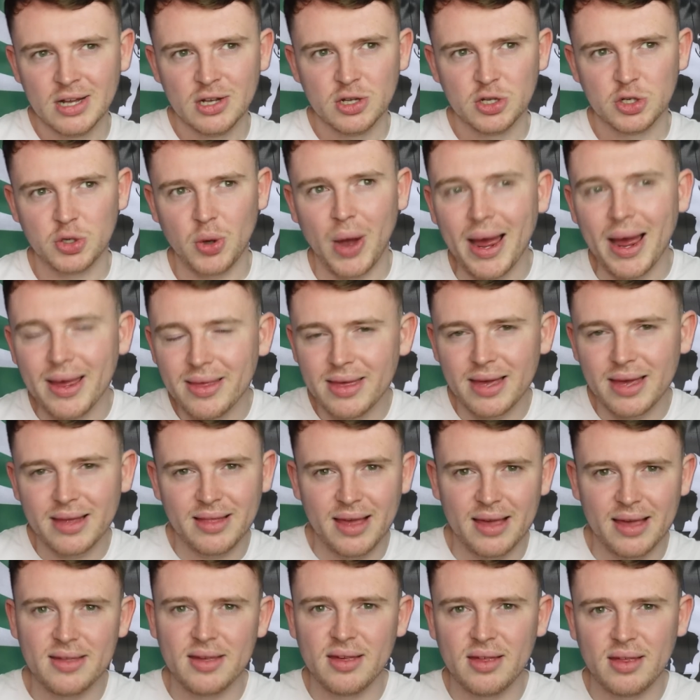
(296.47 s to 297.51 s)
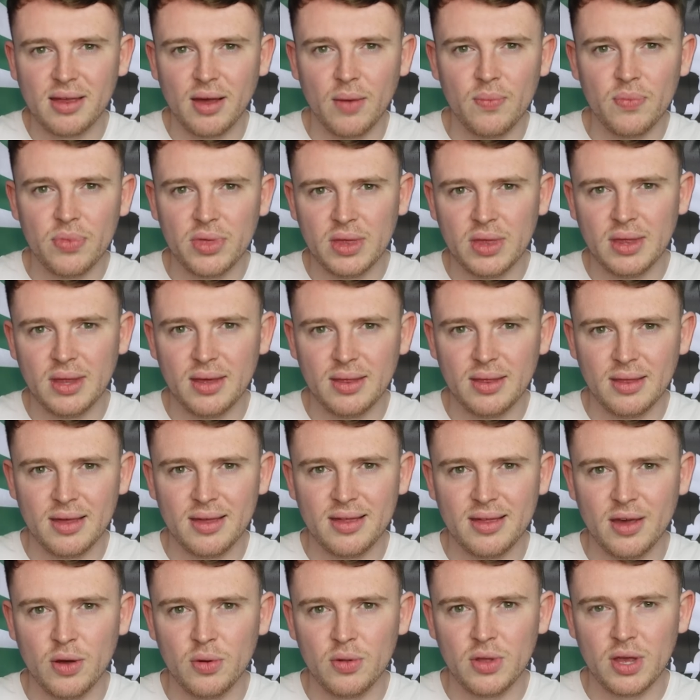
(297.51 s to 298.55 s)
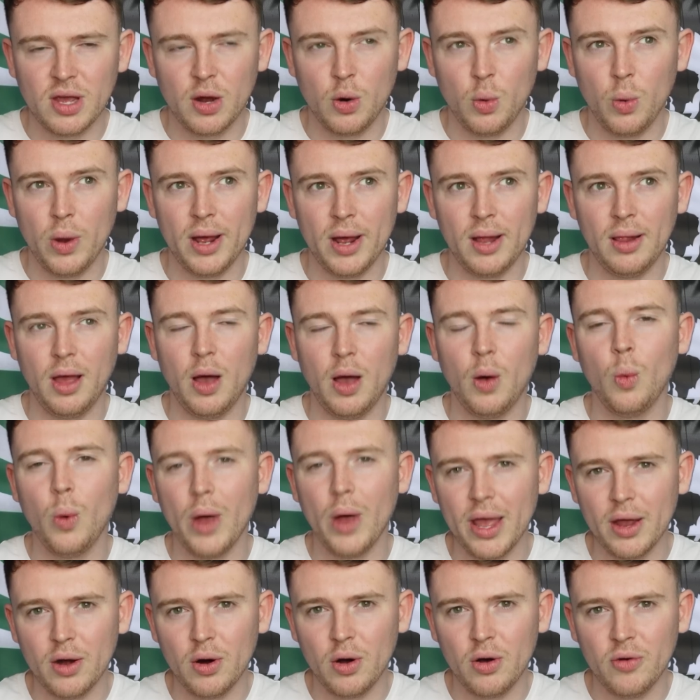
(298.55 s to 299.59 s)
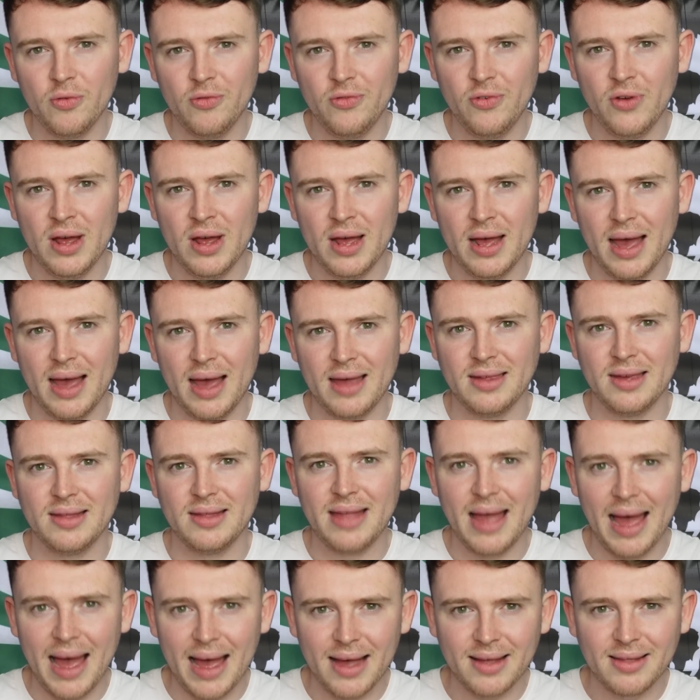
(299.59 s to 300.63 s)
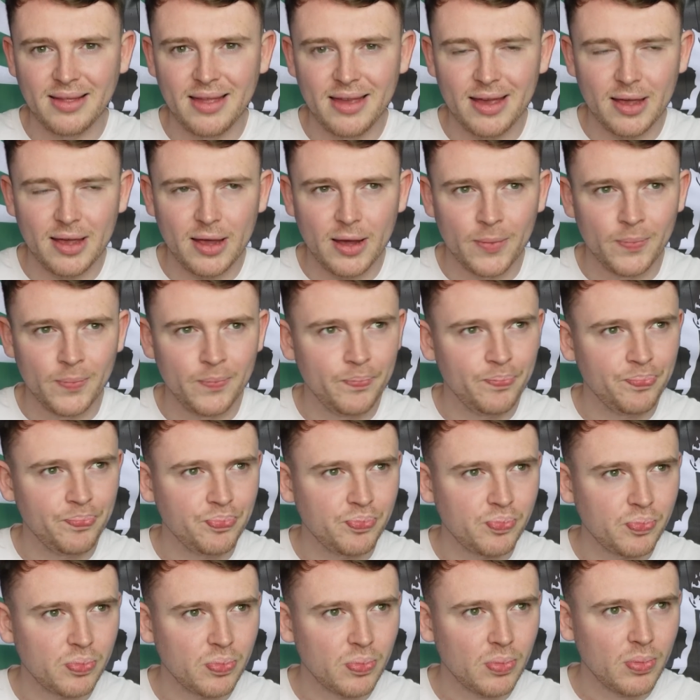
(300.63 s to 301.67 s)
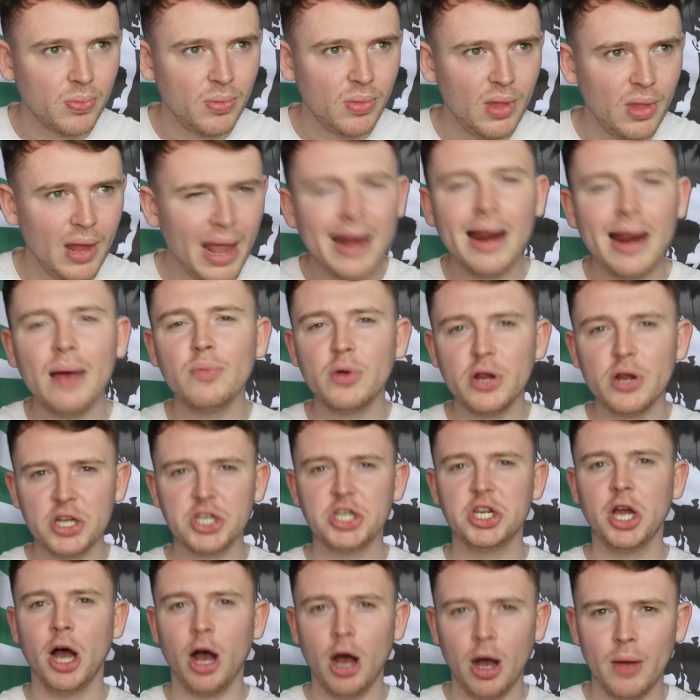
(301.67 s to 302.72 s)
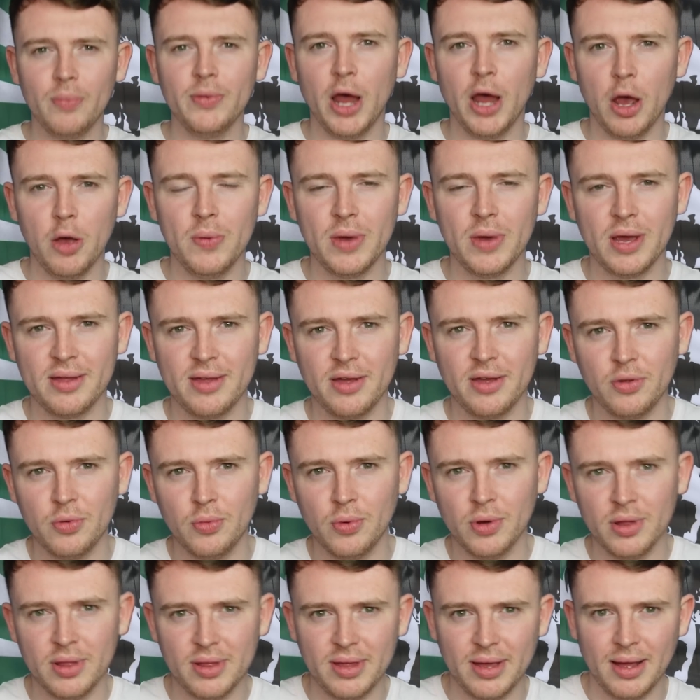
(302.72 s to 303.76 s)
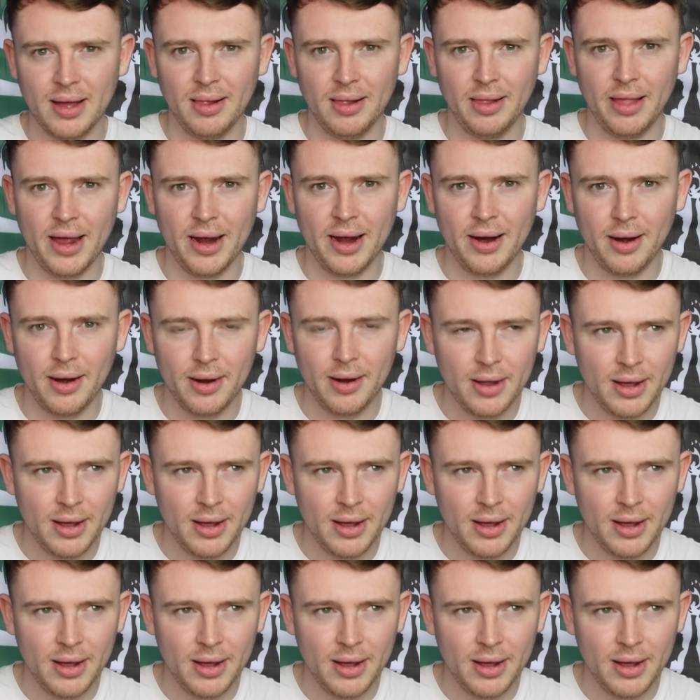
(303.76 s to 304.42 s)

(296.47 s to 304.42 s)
So I think this is something that Celtic are well aware of as a tactic. And I'm going to shut up now because I don't want to alert